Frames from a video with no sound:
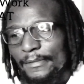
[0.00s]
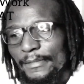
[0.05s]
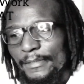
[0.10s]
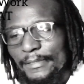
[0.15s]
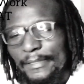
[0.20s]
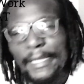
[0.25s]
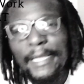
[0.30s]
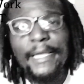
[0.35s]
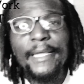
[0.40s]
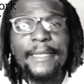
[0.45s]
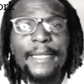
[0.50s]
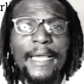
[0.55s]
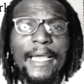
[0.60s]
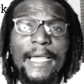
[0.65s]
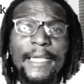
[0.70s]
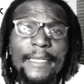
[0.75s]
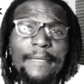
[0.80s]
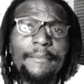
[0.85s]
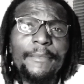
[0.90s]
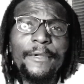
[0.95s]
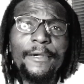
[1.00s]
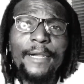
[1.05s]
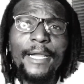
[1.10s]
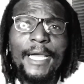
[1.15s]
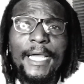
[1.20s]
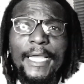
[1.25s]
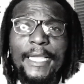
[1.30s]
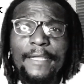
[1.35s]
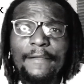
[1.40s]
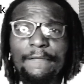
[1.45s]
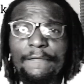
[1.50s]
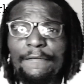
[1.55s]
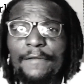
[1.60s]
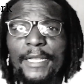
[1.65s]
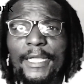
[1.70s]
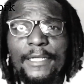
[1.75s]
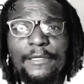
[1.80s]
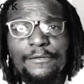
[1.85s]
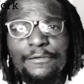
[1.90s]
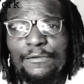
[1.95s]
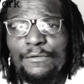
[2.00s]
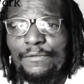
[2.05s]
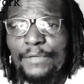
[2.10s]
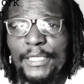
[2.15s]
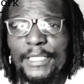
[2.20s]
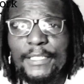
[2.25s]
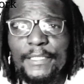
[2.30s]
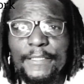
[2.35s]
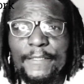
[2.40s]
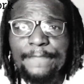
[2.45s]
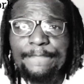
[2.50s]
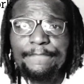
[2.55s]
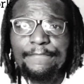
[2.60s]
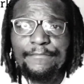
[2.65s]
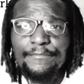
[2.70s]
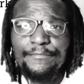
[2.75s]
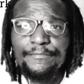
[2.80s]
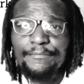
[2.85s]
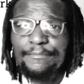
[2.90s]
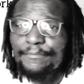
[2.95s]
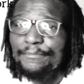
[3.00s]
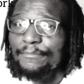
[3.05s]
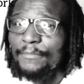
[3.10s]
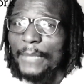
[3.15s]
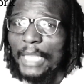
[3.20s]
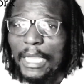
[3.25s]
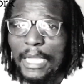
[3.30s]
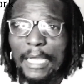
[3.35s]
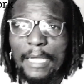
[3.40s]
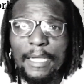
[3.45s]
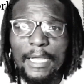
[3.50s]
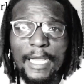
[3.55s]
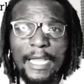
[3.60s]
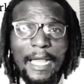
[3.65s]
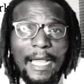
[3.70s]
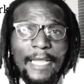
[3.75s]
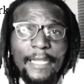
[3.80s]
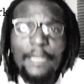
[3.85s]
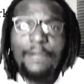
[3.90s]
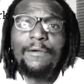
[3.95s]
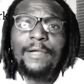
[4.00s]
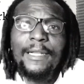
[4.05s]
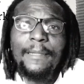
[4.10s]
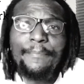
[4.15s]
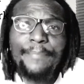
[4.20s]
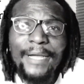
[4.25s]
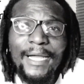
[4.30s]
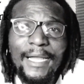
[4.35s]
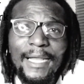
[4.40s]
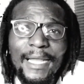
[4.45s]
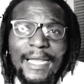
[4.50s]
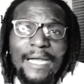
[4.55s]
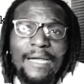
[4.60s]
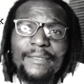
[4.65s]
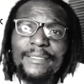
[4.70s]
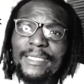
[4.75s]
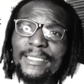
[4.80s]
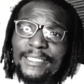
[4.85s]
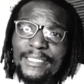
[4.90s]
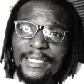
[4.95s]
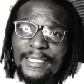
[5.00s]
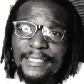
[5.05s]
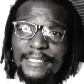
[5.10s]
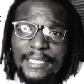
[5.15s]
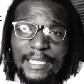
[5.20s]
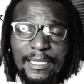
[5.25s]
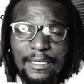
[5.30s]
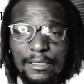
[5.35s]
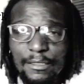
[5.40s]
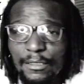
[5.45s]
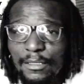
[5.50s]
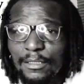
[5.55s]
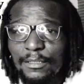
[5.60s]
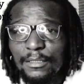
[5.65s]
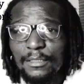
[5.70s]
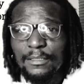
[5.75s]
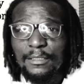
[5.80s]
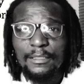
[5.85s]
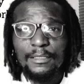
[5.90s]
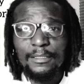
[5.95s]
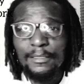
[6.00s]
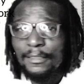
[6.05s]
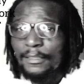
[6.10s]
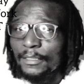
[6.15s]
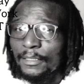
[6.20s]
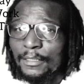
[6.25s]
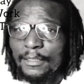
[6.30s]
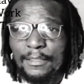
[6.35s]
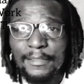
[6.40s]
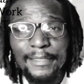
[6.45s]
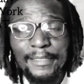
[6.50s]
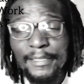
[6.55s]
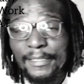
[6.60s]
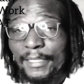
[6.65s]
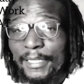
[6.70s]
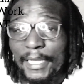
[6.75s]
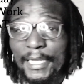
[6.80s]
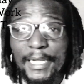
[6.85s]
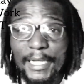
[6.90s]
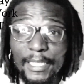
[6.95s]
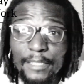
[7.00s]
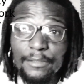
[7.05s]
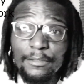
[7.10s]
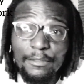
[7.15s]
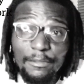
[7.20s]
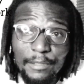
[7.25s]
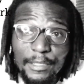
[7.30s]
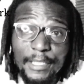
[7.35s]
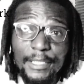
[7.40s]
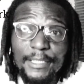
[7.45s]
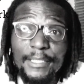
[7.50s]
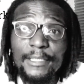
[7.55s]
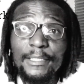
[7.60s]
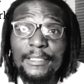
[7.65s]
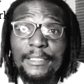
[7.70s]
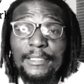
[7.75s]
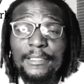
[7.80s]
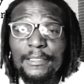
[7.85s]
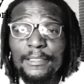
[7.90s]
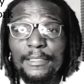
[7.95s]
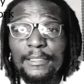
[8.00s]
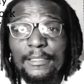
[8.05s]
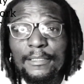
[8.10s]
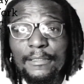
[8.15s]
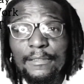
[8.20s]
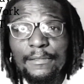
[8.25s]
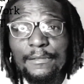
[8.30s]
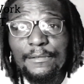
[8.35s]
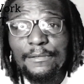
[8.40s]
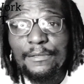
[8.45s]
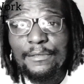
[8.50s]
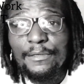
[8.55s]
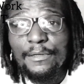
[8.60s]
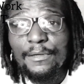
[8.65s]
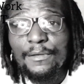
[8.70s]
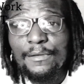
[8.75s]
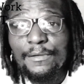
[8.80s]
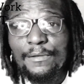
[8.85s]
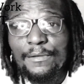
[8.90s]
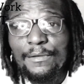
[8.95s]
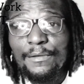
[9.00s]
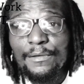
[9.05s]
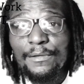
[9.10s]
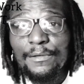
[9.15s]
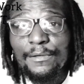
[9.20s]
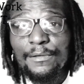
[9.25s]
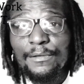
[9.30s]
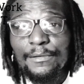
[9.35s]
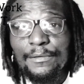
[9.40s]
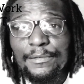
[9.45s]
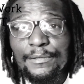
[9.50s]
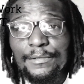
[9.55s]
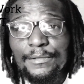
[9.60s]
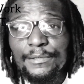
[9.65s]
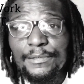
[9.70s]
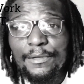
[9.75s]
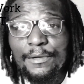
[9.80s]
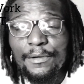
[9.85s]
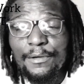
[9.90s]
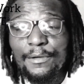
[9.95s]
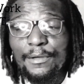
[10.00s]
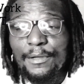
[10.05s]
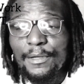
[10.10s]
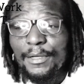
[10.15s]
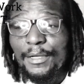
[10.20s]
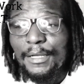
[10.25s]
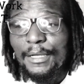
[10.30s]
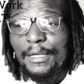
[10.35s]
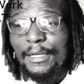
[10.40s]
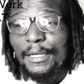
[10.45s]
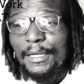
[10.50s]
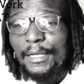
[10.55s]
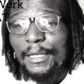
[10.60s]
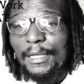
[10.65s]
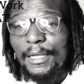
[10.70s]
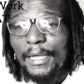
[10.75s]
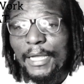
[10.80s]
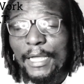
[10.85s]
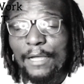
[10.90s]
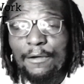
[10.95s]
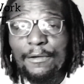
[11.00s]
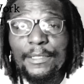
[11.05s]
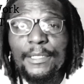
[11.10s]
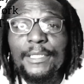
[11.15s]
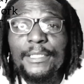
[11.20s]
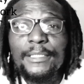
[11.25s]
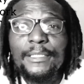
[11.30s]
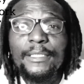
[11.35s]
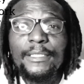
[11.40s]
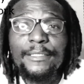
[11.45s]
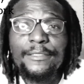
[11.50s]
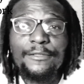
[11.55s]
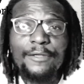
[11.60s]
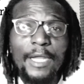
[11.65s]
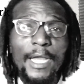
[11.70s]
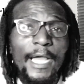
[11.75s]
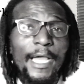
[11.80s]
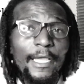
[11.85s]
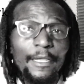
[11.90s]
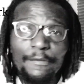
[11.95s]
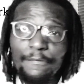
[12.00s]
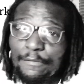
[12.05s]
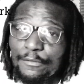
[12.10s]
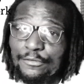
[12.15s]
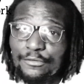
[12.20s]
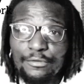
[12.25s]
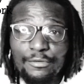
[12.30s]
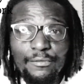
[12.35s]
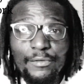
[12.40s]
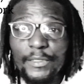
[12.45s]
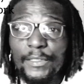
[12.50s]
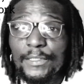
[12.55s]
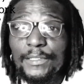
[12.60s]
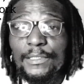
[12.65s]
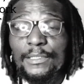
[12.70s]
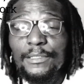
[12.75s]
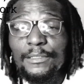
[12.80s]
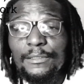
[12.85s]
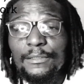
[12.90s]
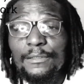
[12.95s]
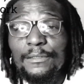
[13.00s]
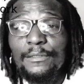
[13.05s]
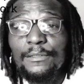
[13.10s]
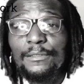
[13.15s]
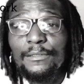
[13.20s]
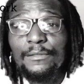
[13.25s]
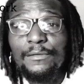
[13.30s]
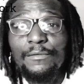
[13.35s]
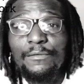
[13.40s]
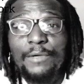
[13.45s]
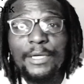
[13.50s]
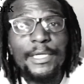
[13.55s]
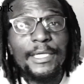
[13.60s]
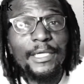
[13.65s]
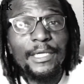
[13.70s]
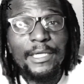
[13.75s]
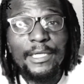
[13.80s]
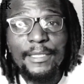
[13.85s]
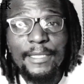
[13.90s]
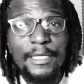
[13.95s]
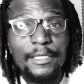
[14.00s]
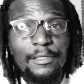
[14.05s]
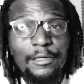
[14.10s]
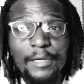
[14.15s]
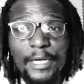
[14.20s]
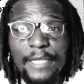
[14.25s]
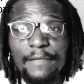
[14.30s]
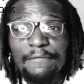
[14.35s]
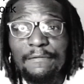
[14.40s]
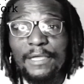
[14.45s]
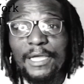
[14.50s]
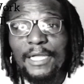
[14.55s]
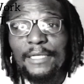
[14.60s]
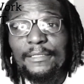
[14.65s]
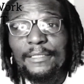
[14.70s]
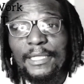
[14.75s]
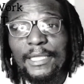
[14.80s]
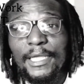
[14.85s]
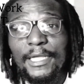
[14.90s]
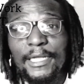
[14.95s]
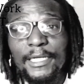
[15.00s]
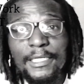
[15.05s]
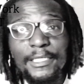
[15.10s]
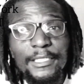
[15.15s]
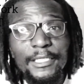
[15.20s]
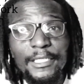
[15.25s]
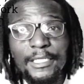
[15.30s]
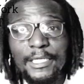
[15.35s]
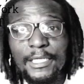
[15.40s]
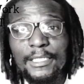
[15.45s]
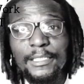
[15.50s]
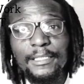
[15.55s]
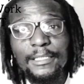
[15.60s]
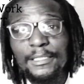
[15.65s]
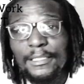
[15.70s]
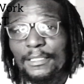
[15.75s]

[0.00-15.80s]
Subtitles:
Day and night, I'm crying for like 2 weeks. I didn't want to punk out and just say, look, I can't do this, you know. So I honestly tried for 2 weeks, working in that graveyard there, cleaning it.